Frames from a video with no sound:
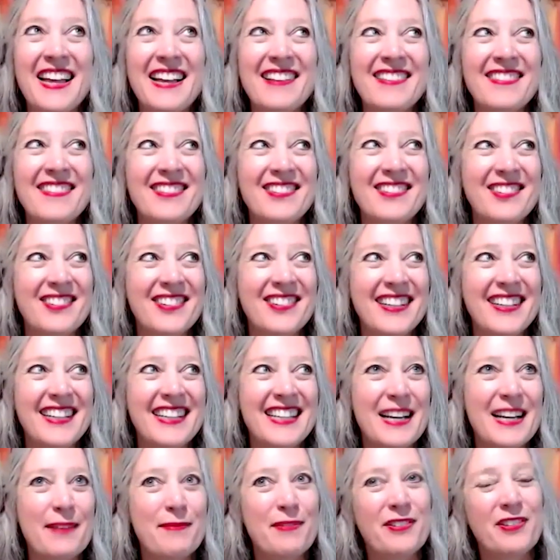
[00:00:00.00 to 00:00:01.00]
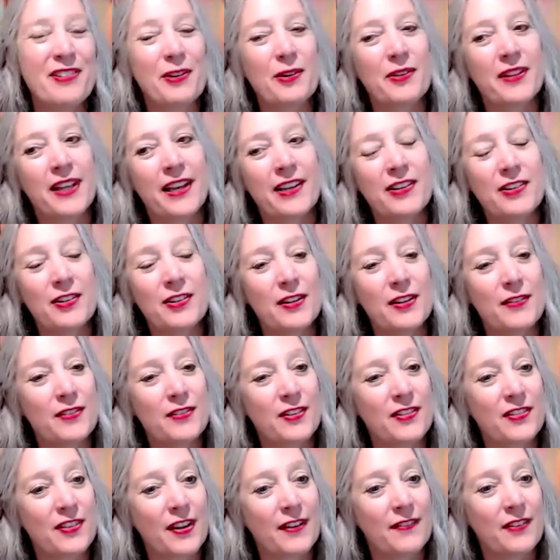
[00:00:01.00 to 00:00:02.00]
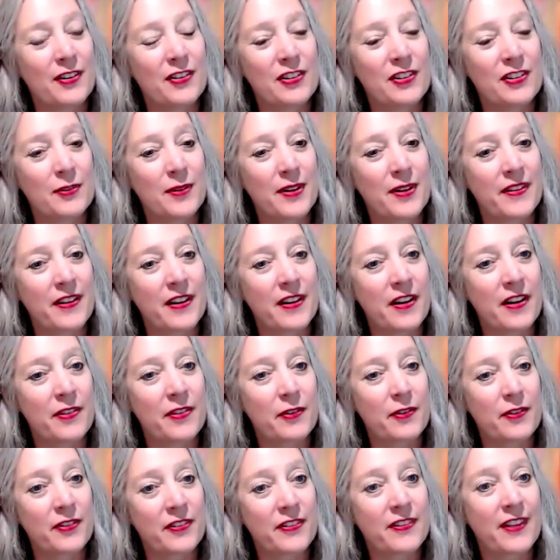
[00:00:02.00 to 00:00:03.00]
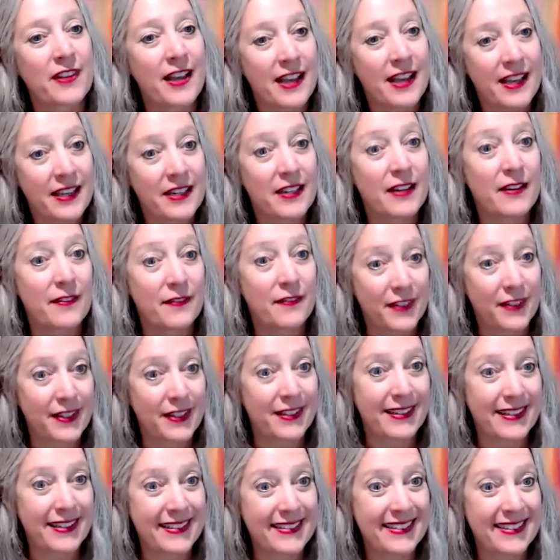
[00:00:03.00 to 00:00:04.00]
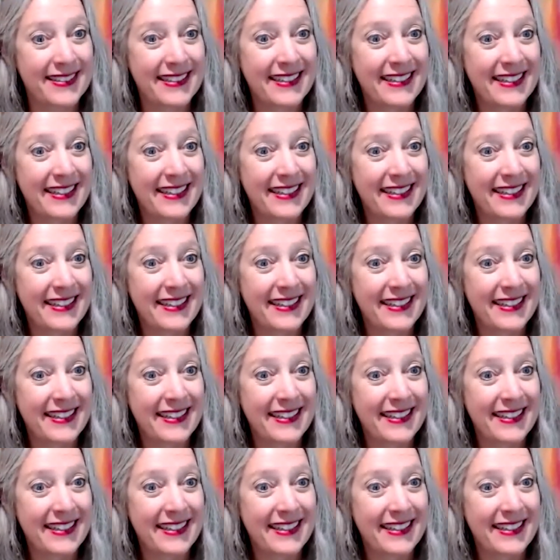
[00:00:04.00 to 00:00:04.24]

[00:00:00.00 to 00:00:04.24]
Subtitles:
that story, and I'm so glad to have discovered you on the other side of it.